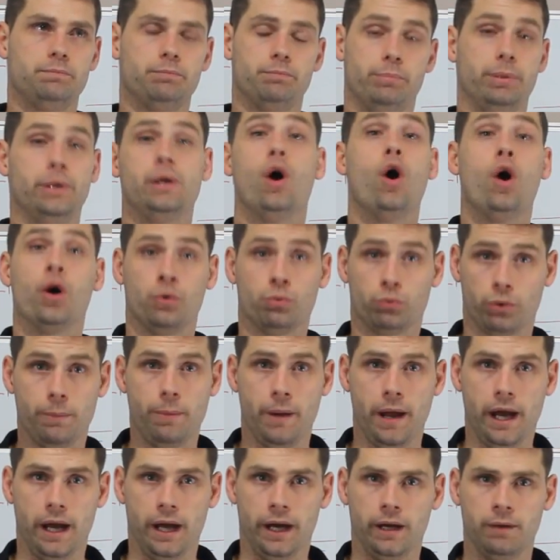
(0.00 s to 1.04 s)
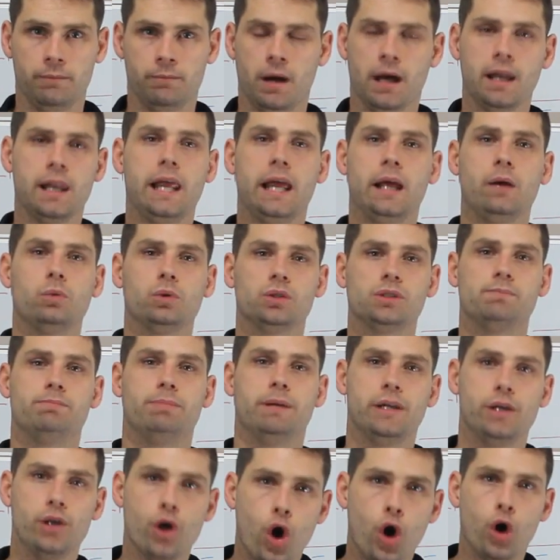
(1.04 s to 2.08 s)
beyond repair. My leg was
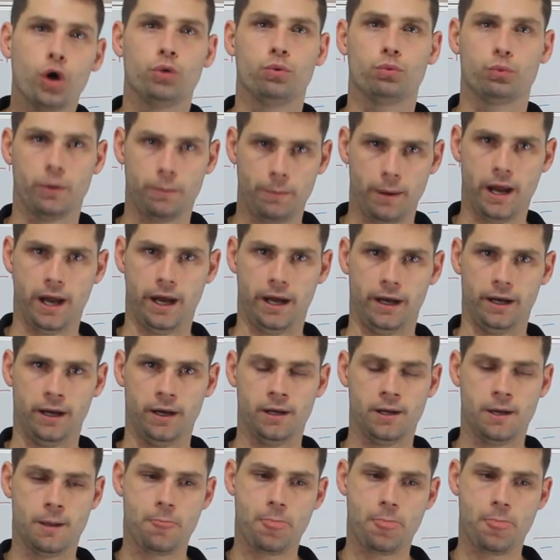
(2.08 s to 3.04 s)
beyond repair.